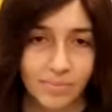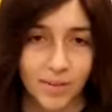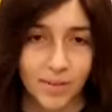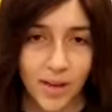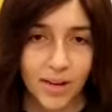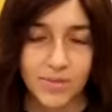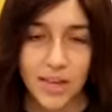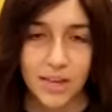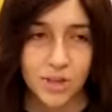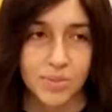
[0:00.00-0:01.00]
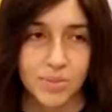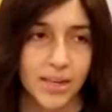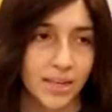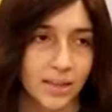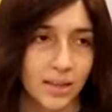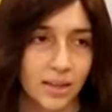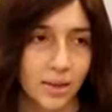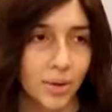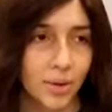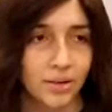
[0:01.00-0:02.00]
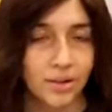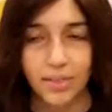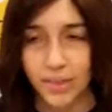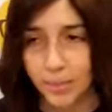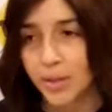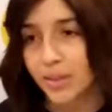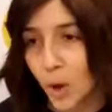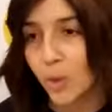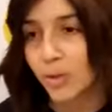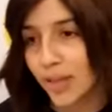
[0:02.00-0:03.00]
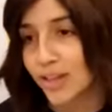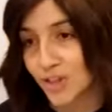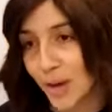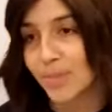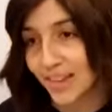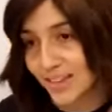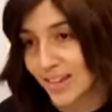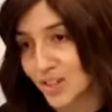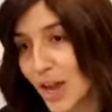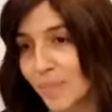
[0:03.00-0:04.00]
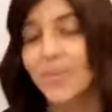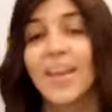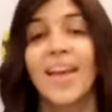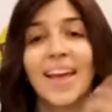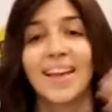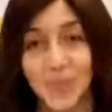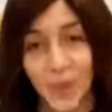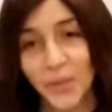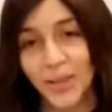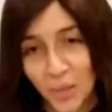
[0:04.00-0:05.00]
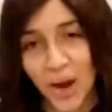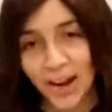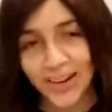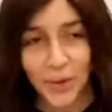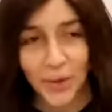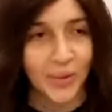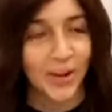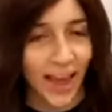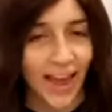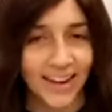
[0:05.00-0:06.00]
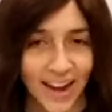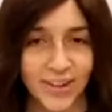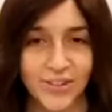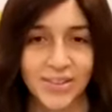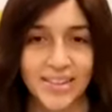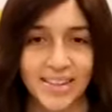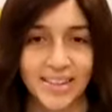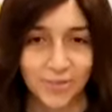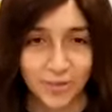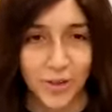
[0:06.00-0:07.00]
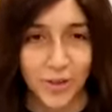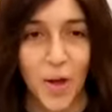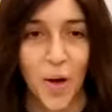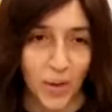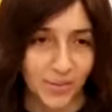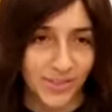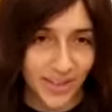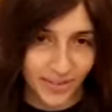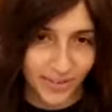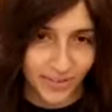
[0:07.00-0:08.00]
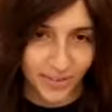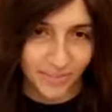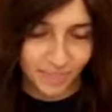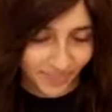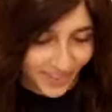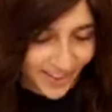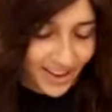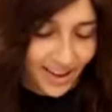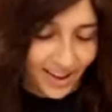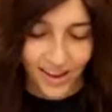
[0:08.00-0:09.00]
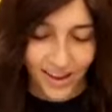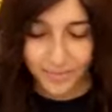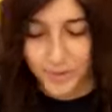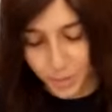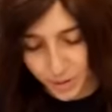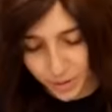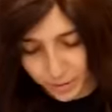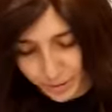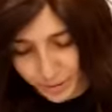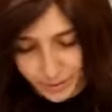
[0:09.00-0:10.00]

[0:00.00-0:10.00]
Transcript: you can't even say Hashem's an it, a him, a nothing, but the only Hashem that is Hashem is the only one who can actually fulfill all 7 of them. Spoiler alert.